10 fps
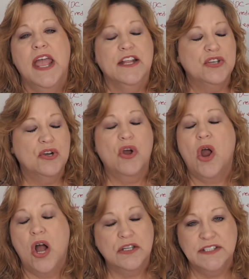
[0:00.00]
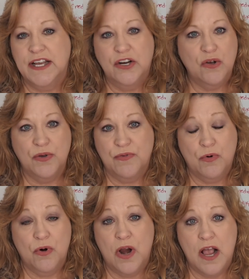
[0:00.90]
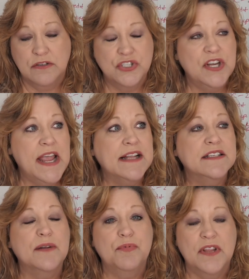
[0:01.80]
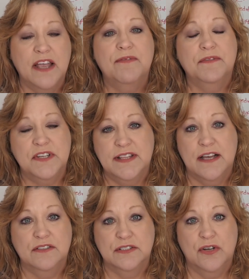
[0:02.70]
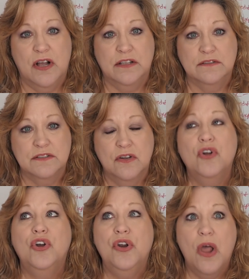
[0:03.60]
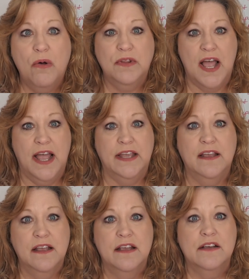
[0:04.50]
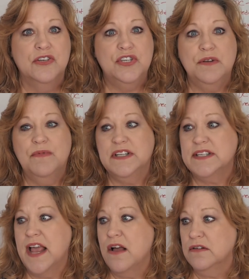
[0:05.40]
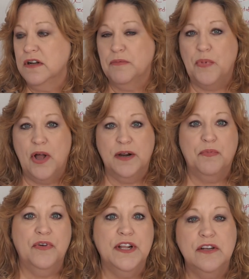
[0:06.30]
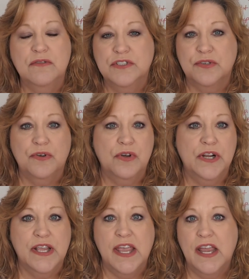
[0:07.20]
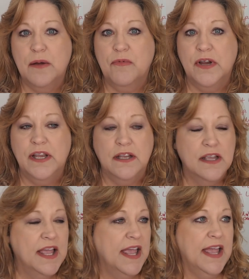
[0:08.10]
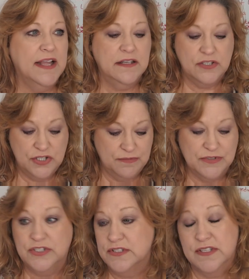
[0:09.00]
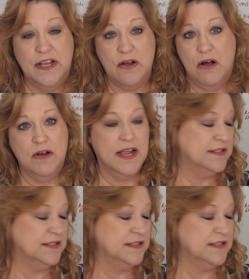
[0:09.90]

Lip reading: It took her all day to go through her house. She ended up with like $50,000. No lie. She went down, bought a brand new Toyota Camry, and she was just like all